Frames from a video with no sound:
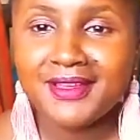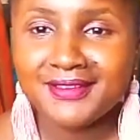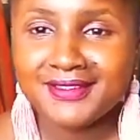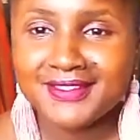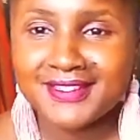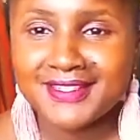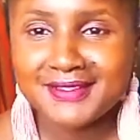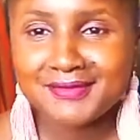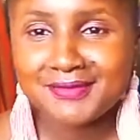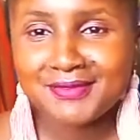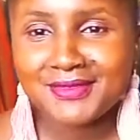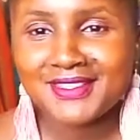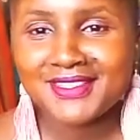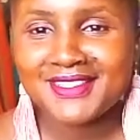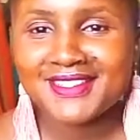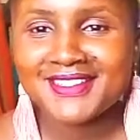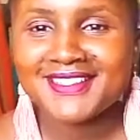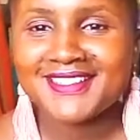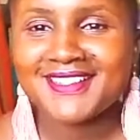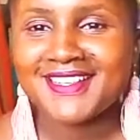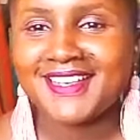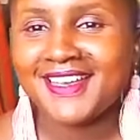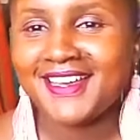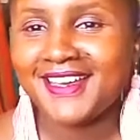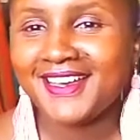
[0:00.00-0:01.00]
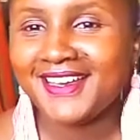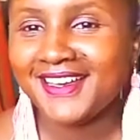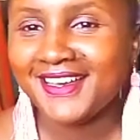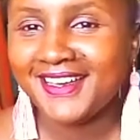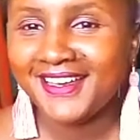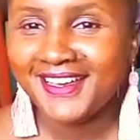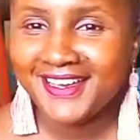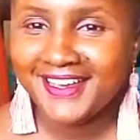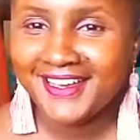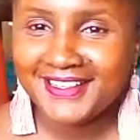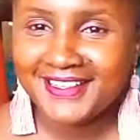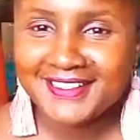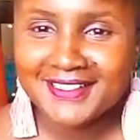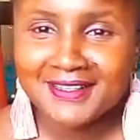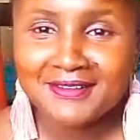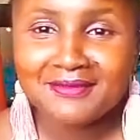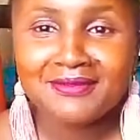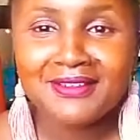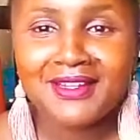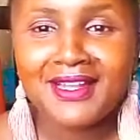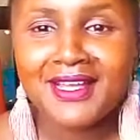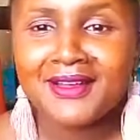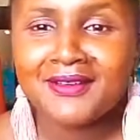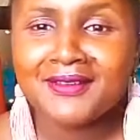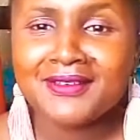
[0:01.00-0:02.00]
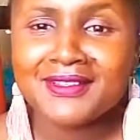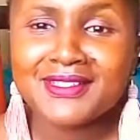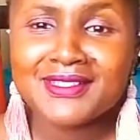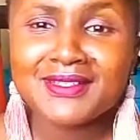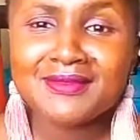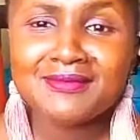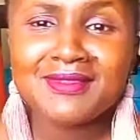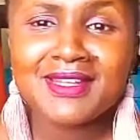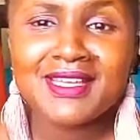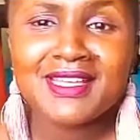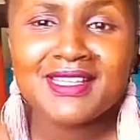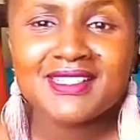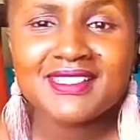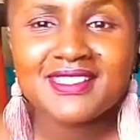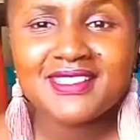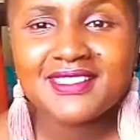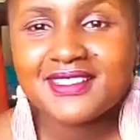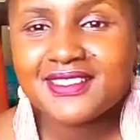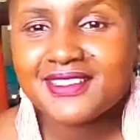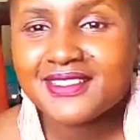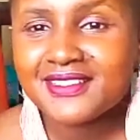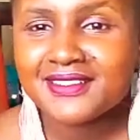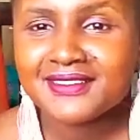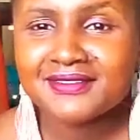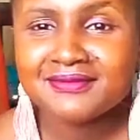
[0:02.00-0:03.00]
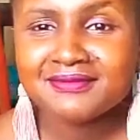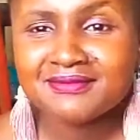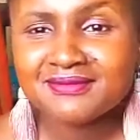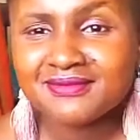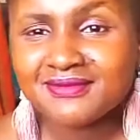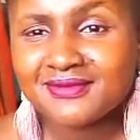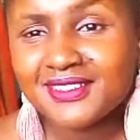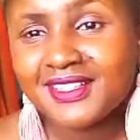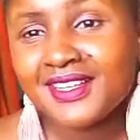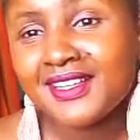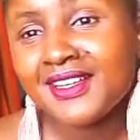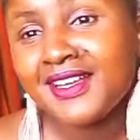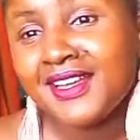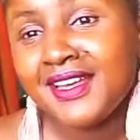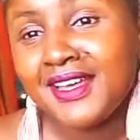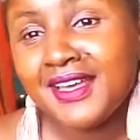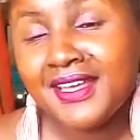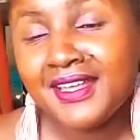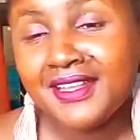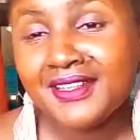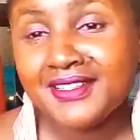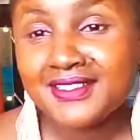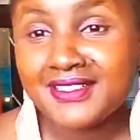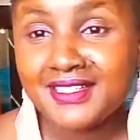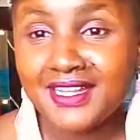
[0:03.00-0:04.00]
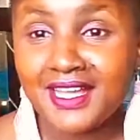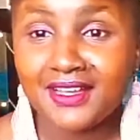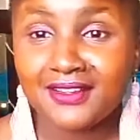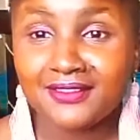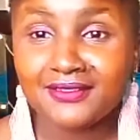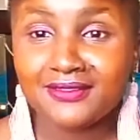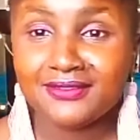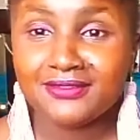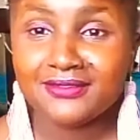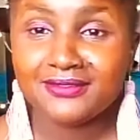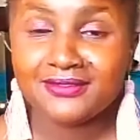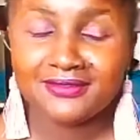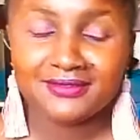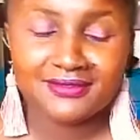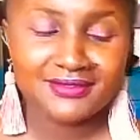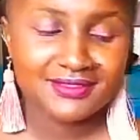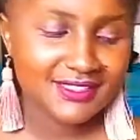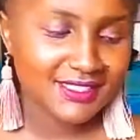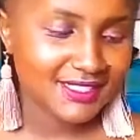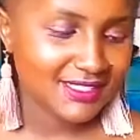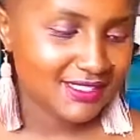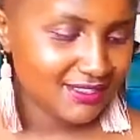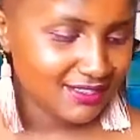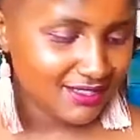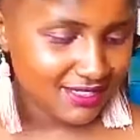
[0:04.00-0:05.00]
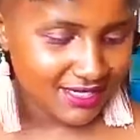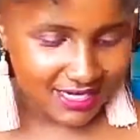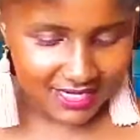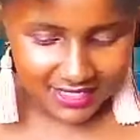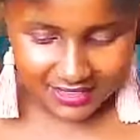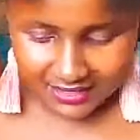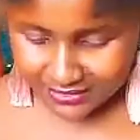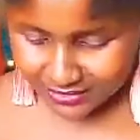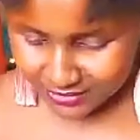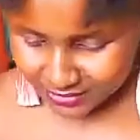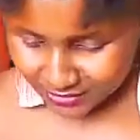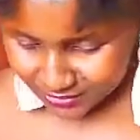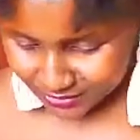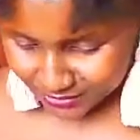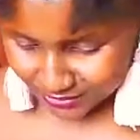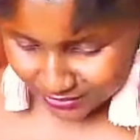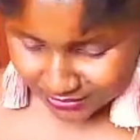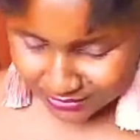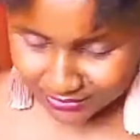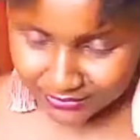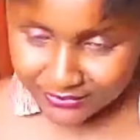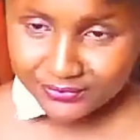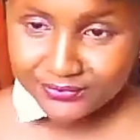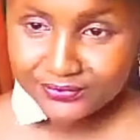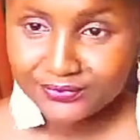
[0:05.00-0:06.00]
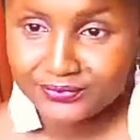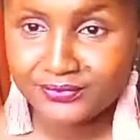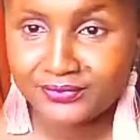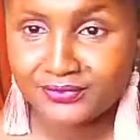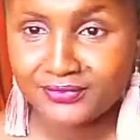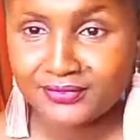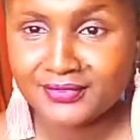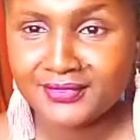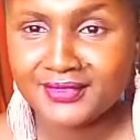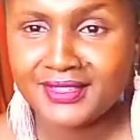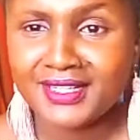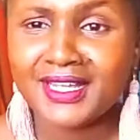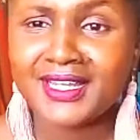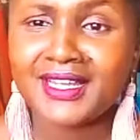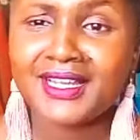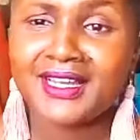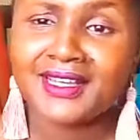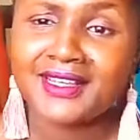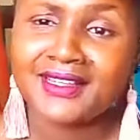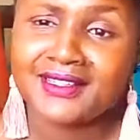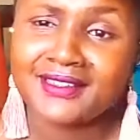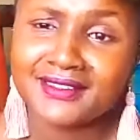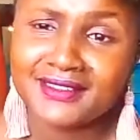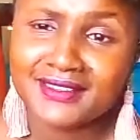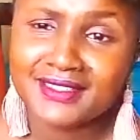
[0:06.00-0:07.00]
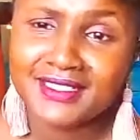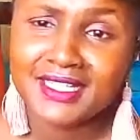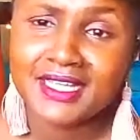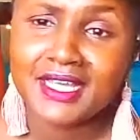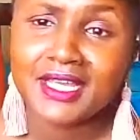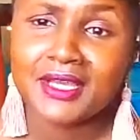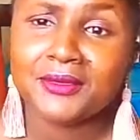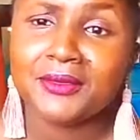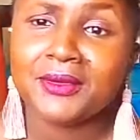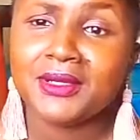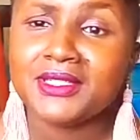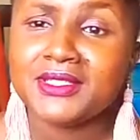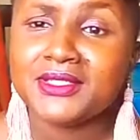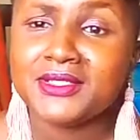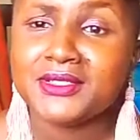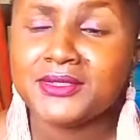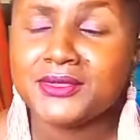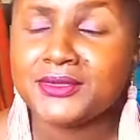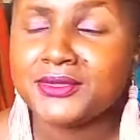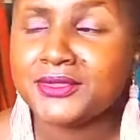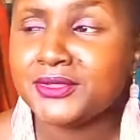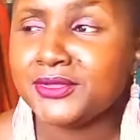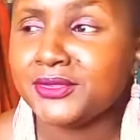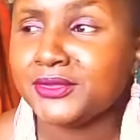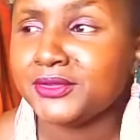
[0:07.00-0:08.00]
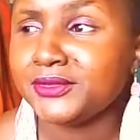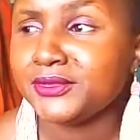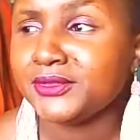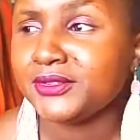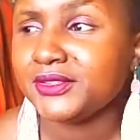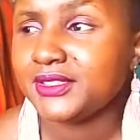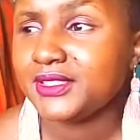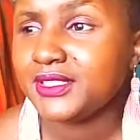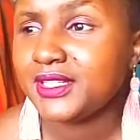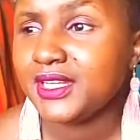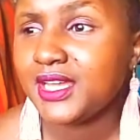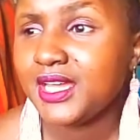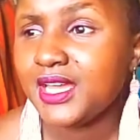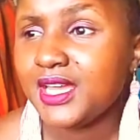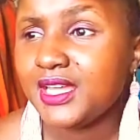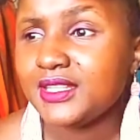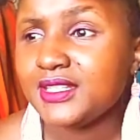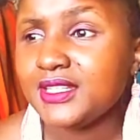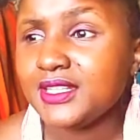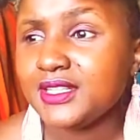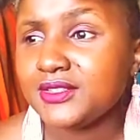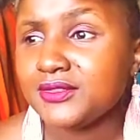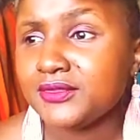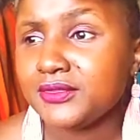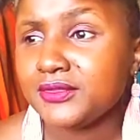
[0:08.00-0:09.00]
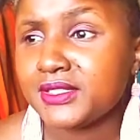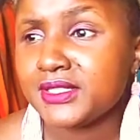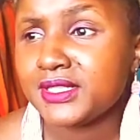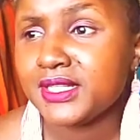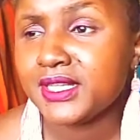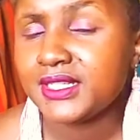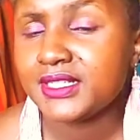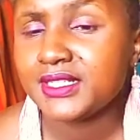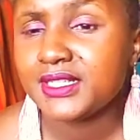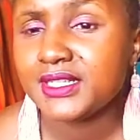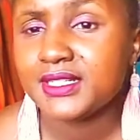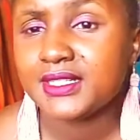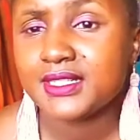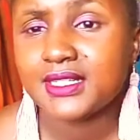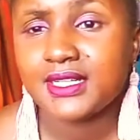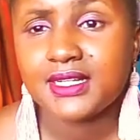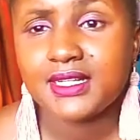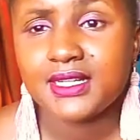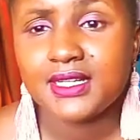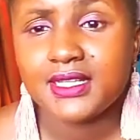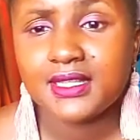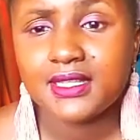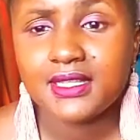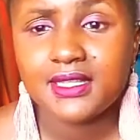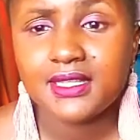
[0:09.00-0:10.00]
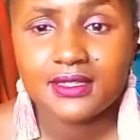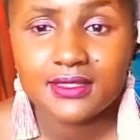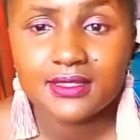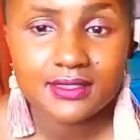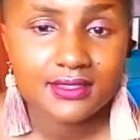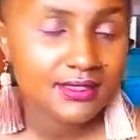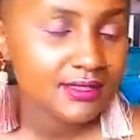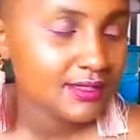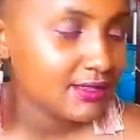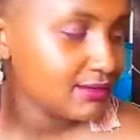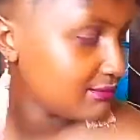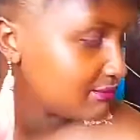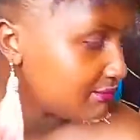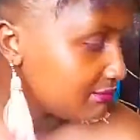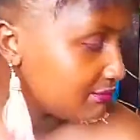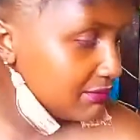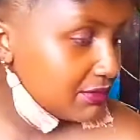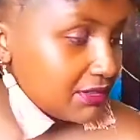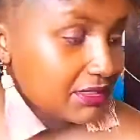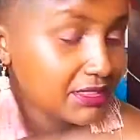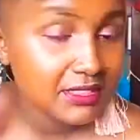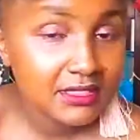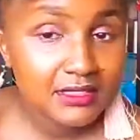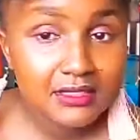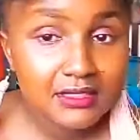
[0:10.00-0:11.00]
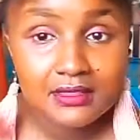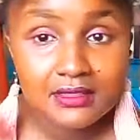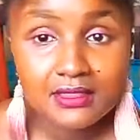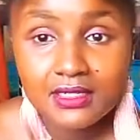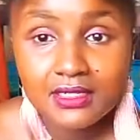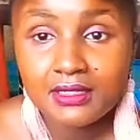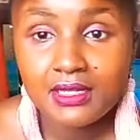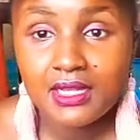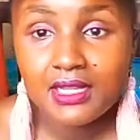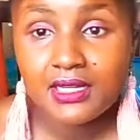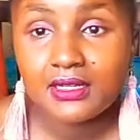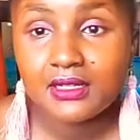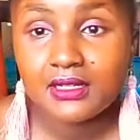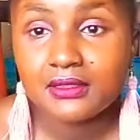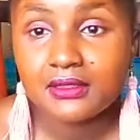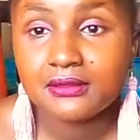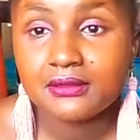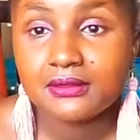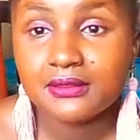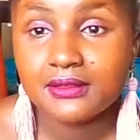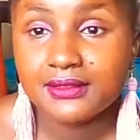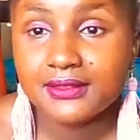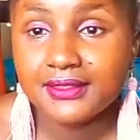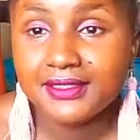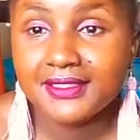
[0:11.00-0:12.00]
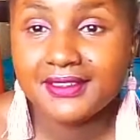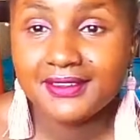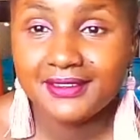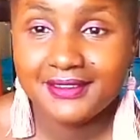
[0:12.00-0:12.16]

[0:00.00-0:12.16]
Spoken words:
I just put this here, some flowers, some nice stuff, just like to like a DIY studio just for starters. And I think it's kind of cool.